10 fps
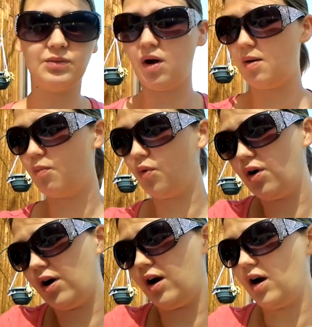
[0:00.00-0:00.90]
want
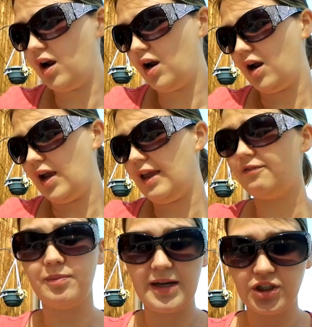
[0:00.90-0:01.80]
more
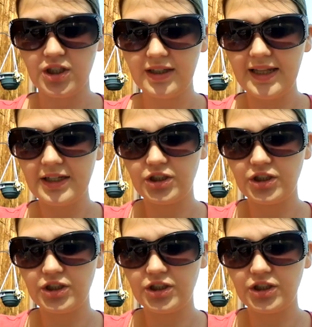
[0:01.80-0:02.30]
information on that,